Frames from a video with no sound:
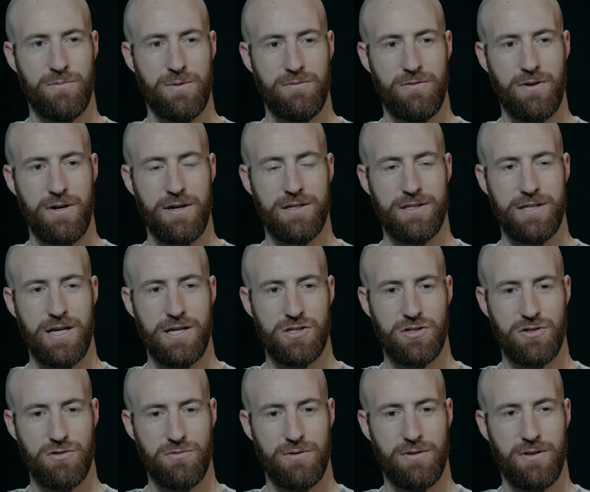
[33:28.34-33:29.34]
been very
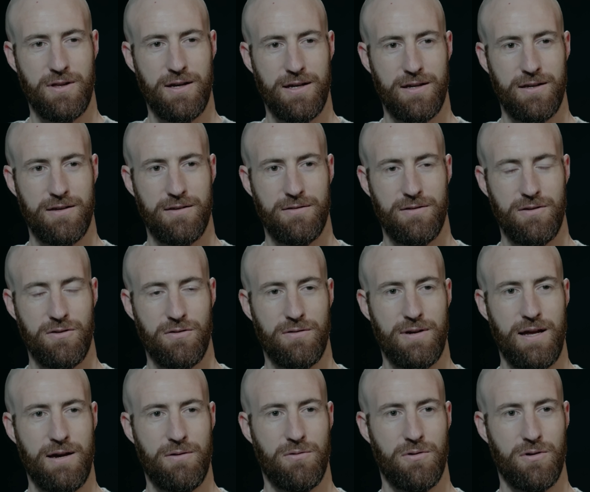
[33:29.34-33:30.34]
intentional with your
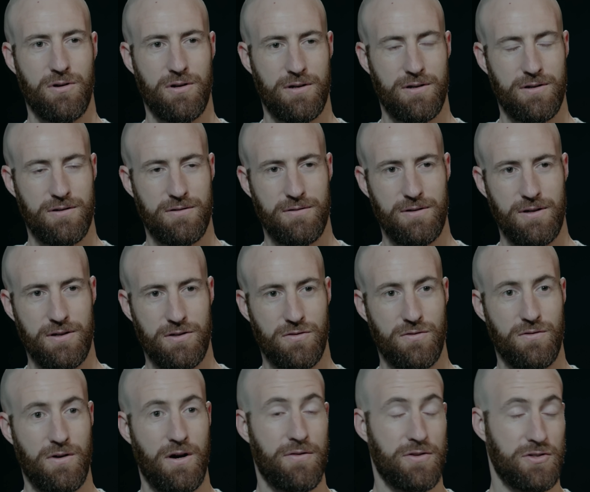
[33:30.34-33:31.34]
network
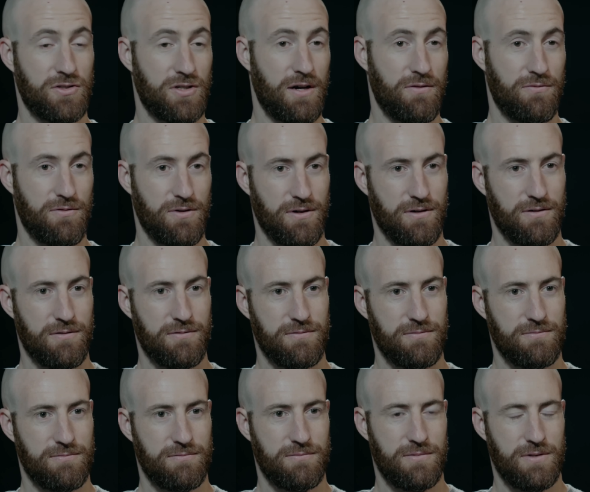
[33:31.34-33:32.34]
is on the software
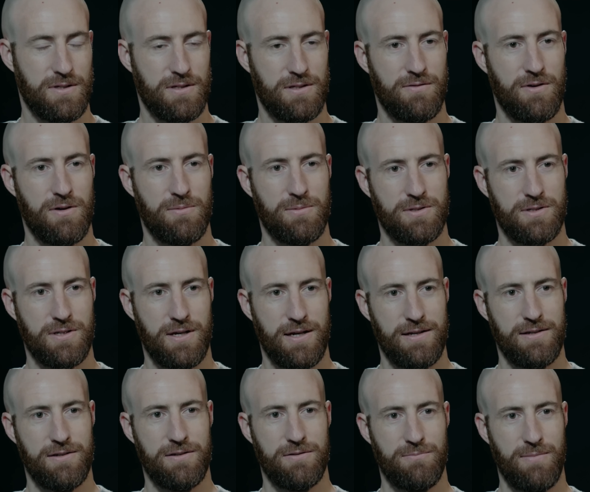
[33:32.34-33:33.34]
development
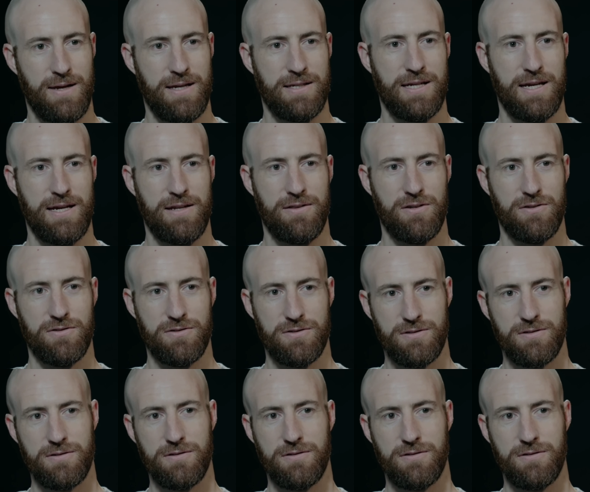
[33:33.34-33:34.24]
side and maintaining those.